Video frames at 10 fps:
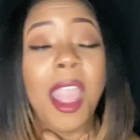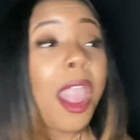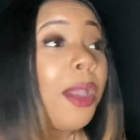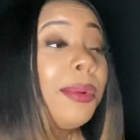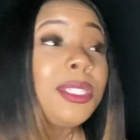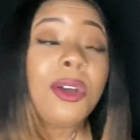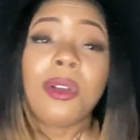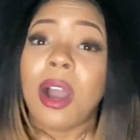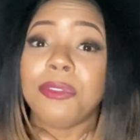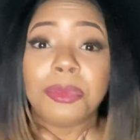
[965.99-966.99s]
It was so
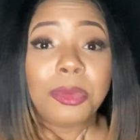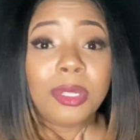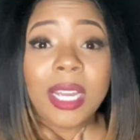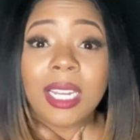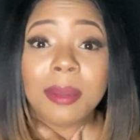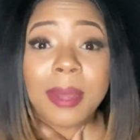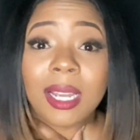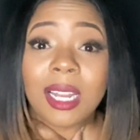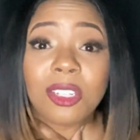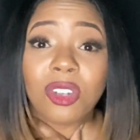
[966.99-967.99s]
comfortable laying in the back
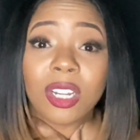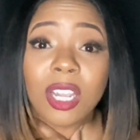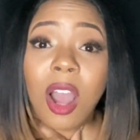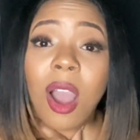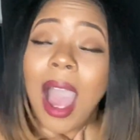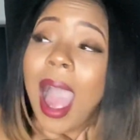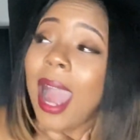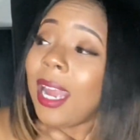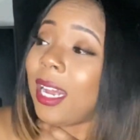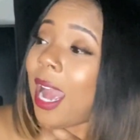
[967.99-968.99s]
of that truck, y'all.
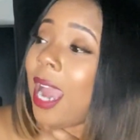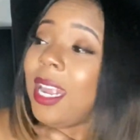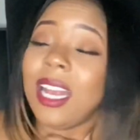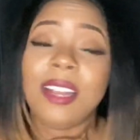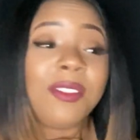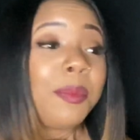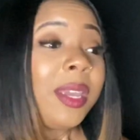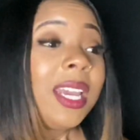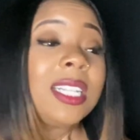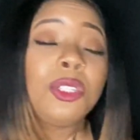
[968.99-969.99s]
I can't even
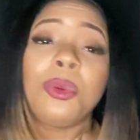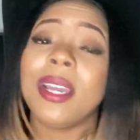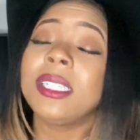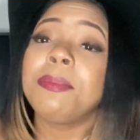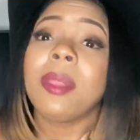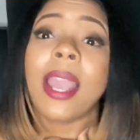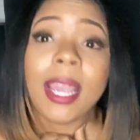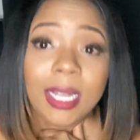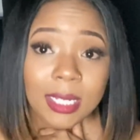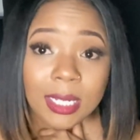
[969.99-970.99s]
begin to
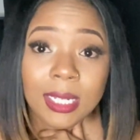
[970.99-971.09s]
explain.